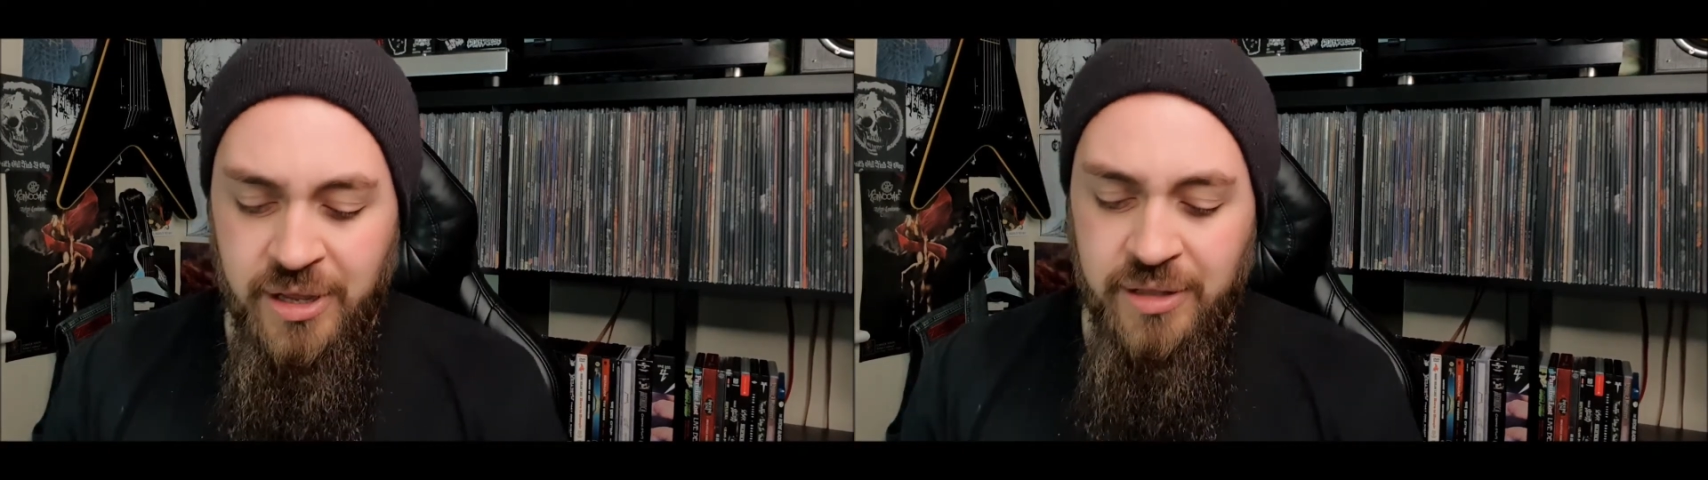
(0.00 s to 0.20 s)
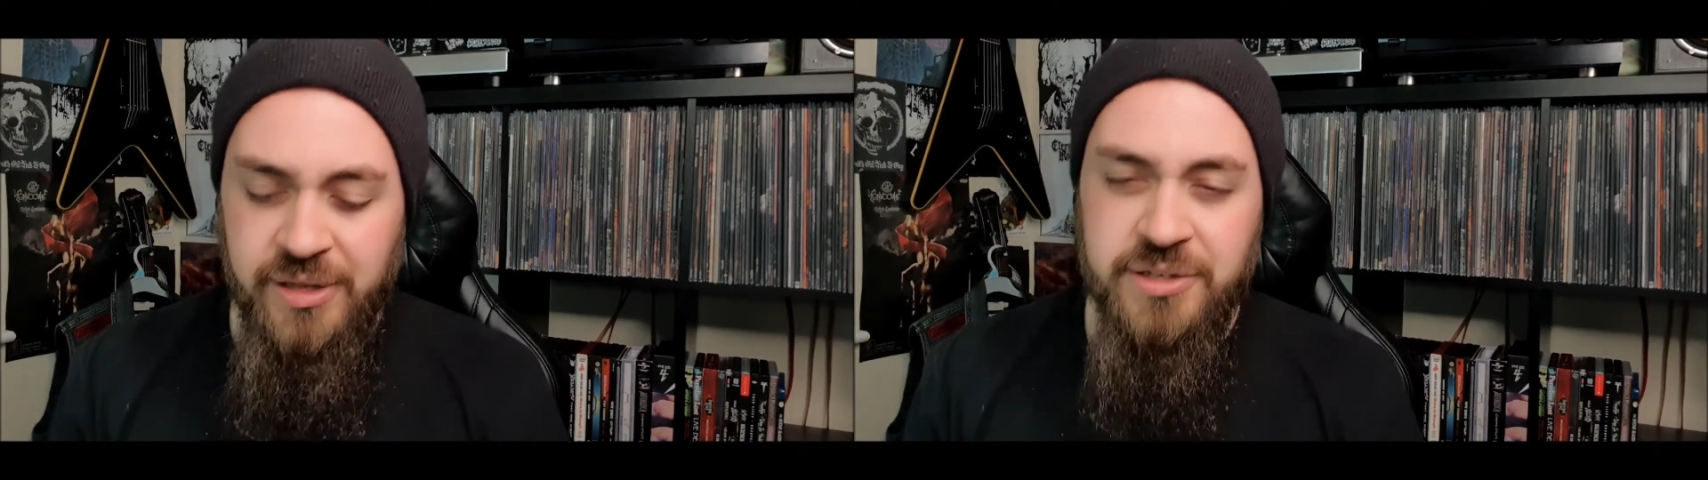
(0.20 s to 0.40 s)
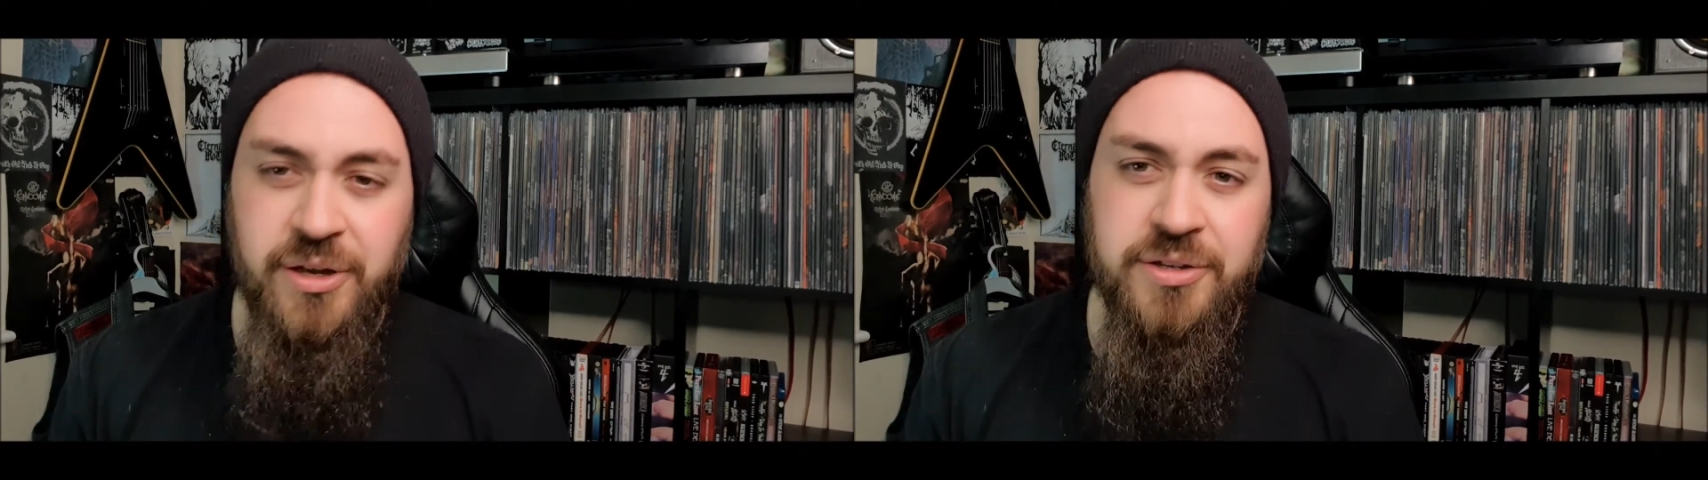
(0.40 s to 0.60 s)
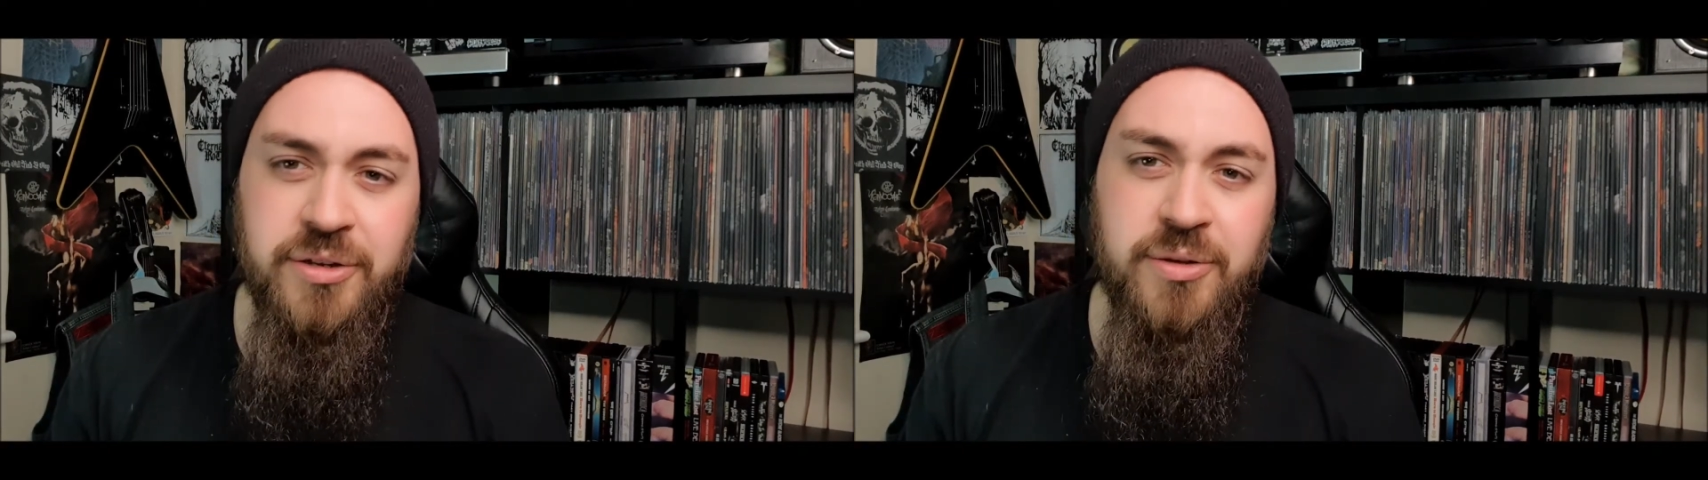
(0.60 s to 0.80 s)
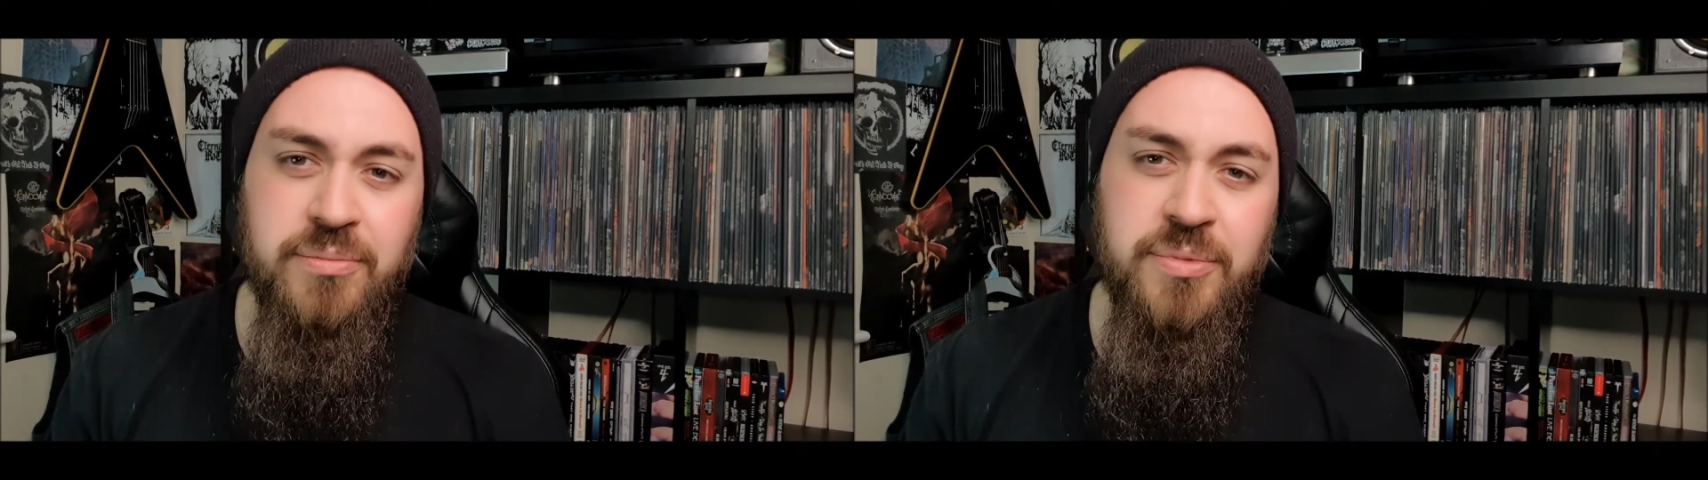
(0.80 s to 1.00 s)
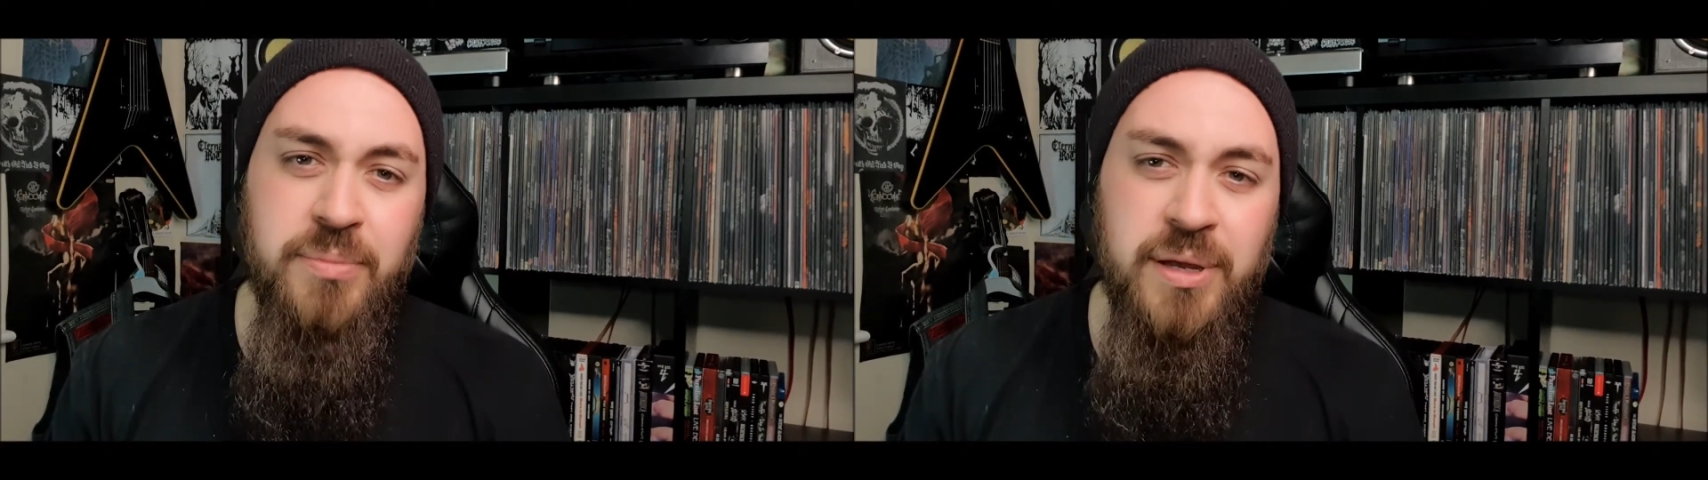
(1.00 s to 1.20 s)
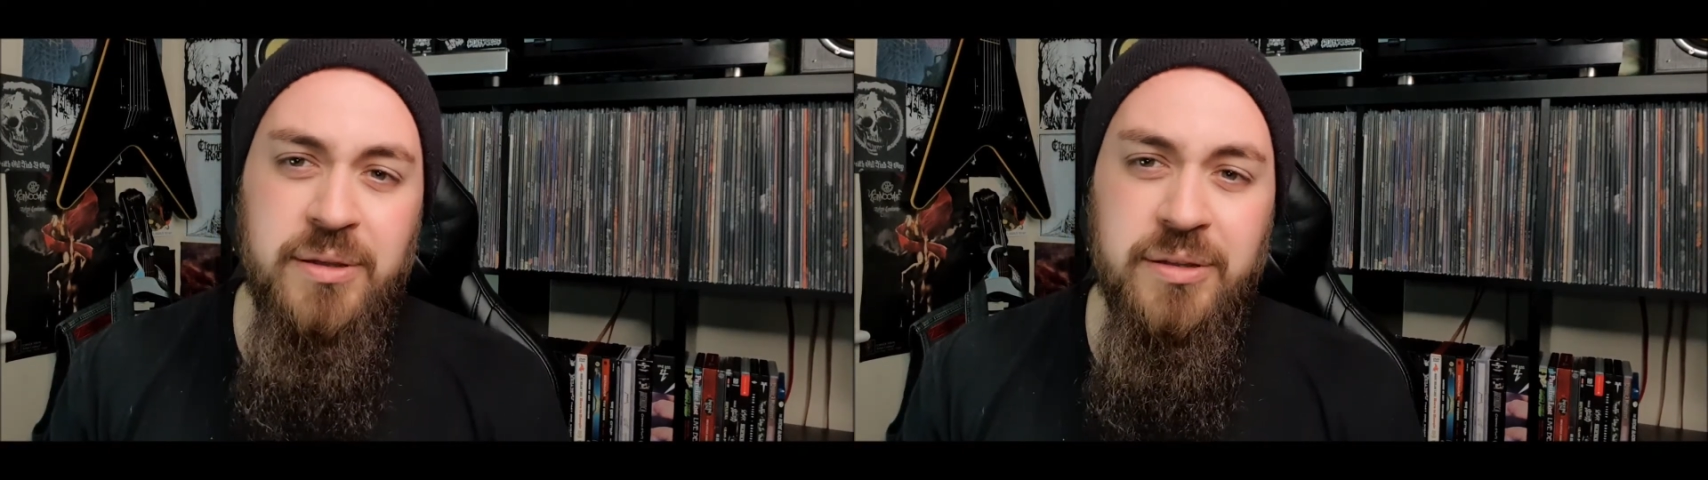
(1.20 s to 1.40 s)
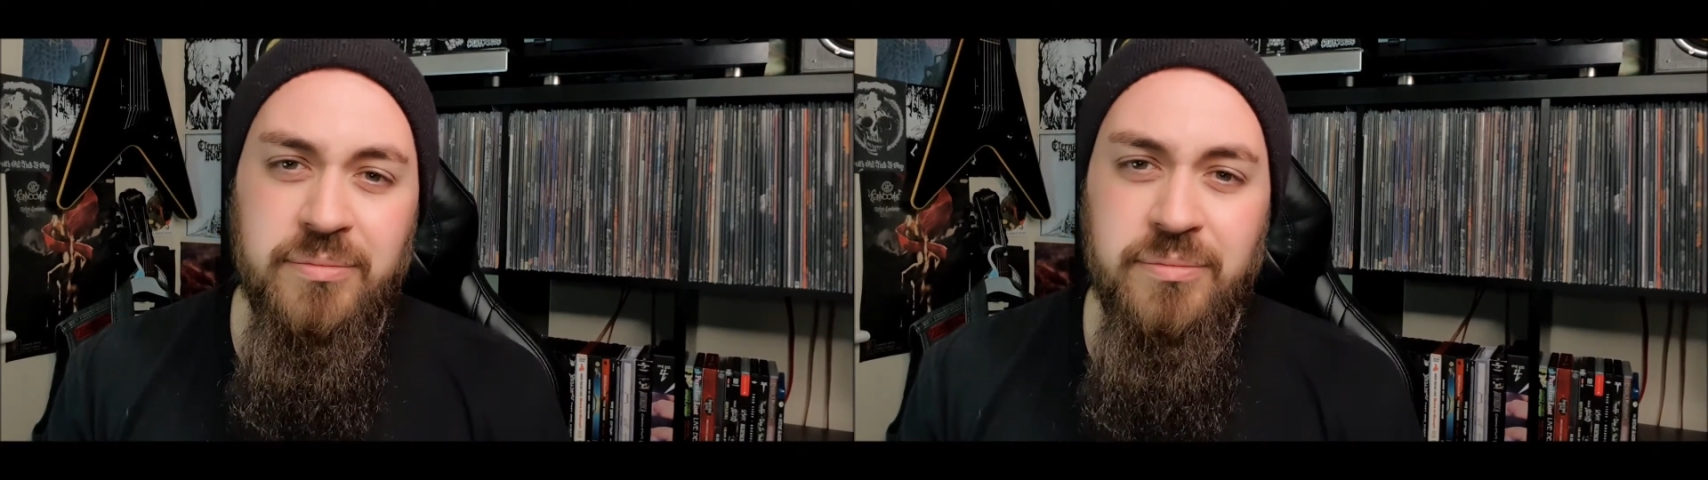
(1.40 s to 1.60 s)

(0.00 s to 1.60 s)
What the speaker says: These guys kind of make it